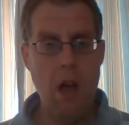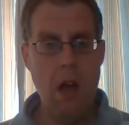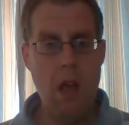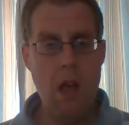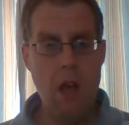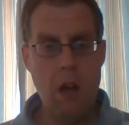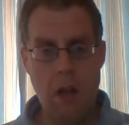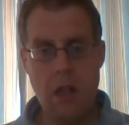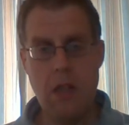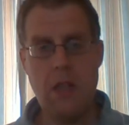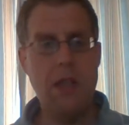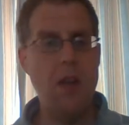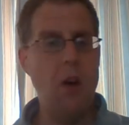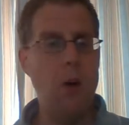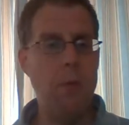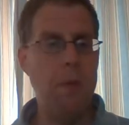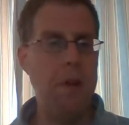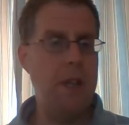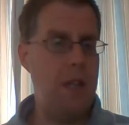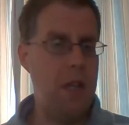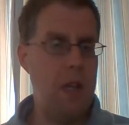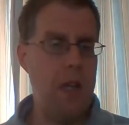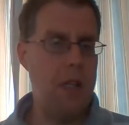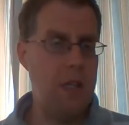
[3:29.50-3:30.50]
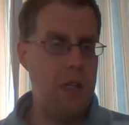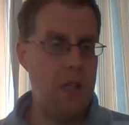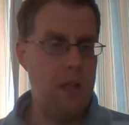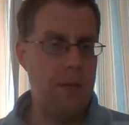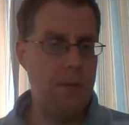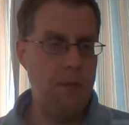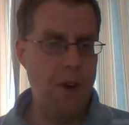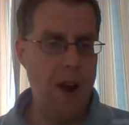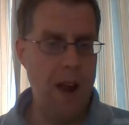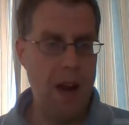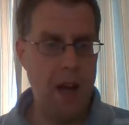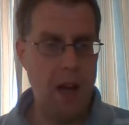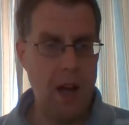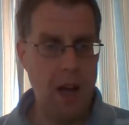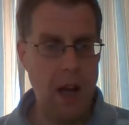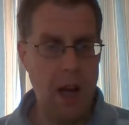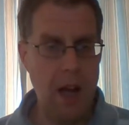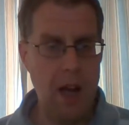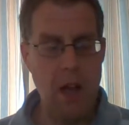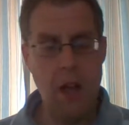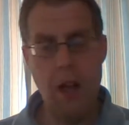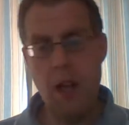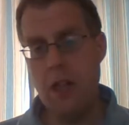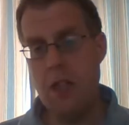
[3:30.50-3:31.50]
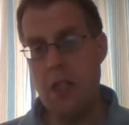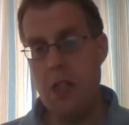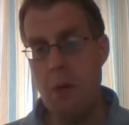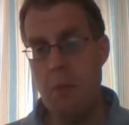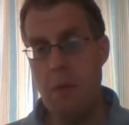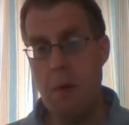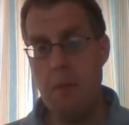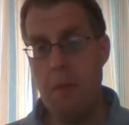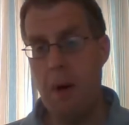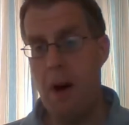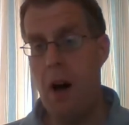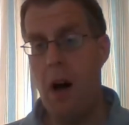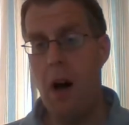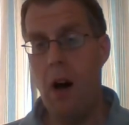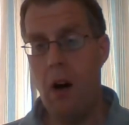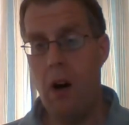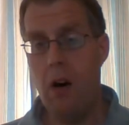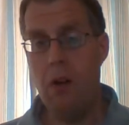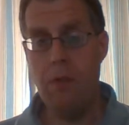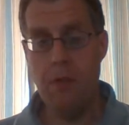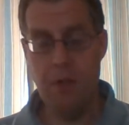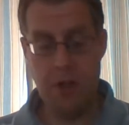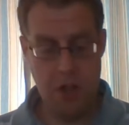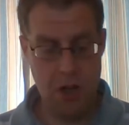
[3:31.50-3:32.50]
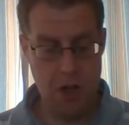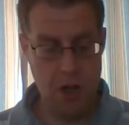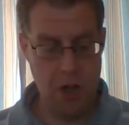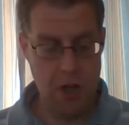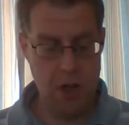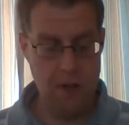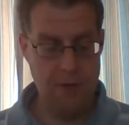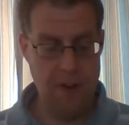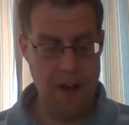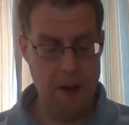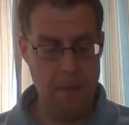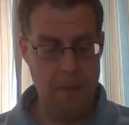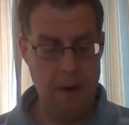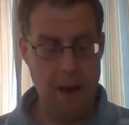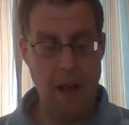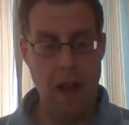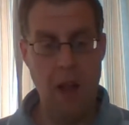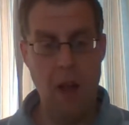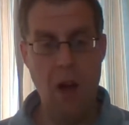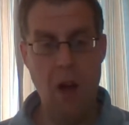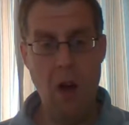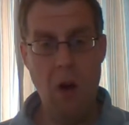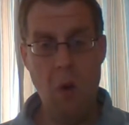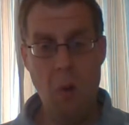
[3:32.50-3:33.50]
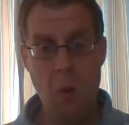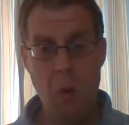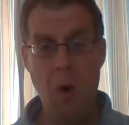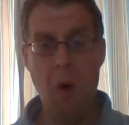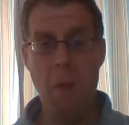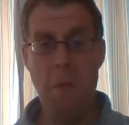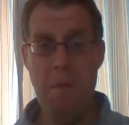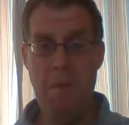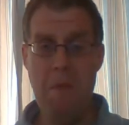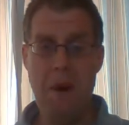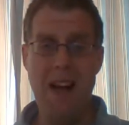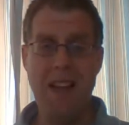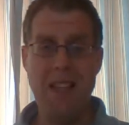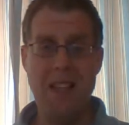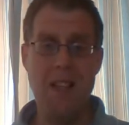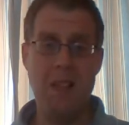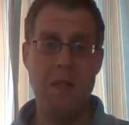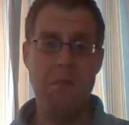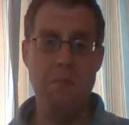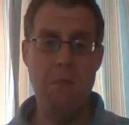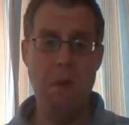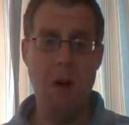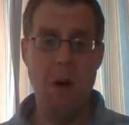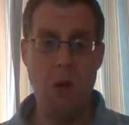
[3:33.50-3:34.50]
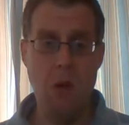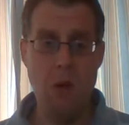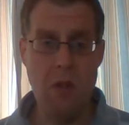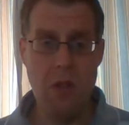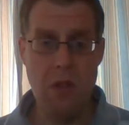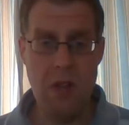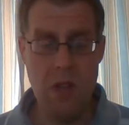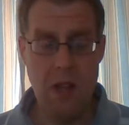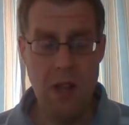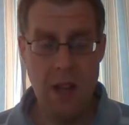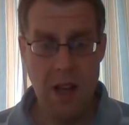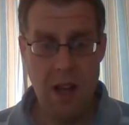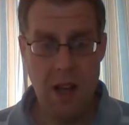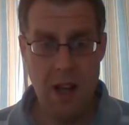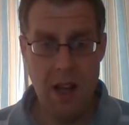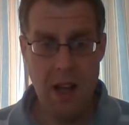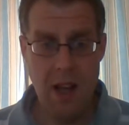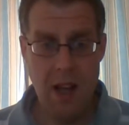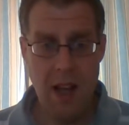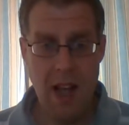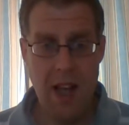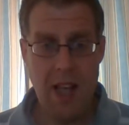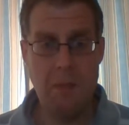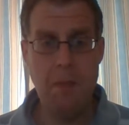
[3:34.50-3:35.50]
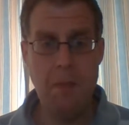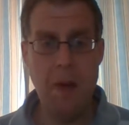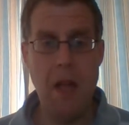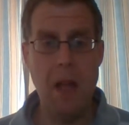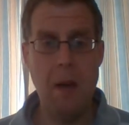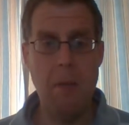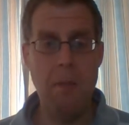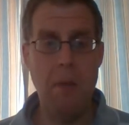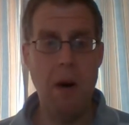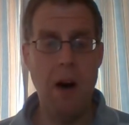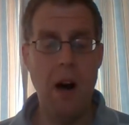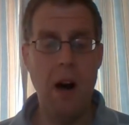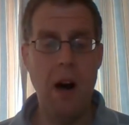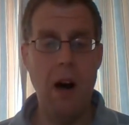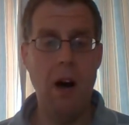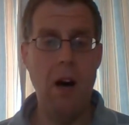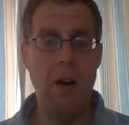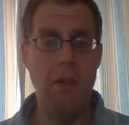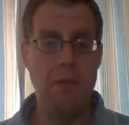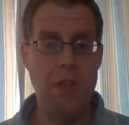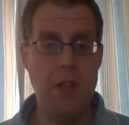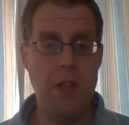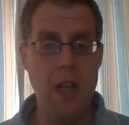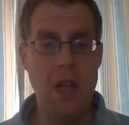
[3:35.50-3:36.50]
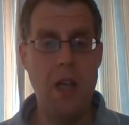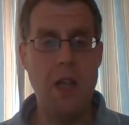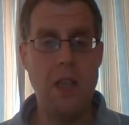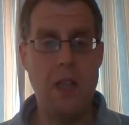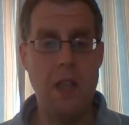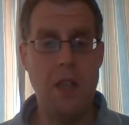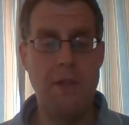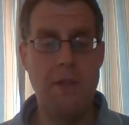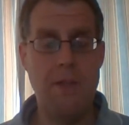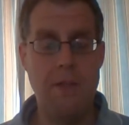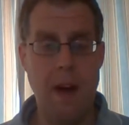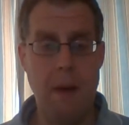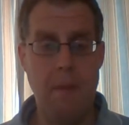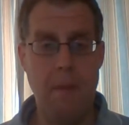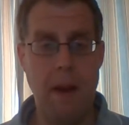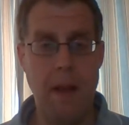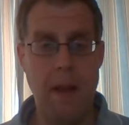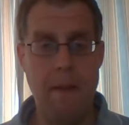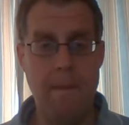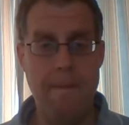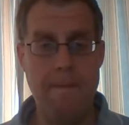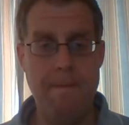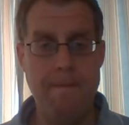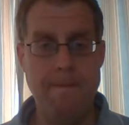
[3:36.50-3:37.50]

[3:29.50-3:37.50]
You can still be Jesus' friend and you can still be part of the church family. What matters most is being part of Jesus' family.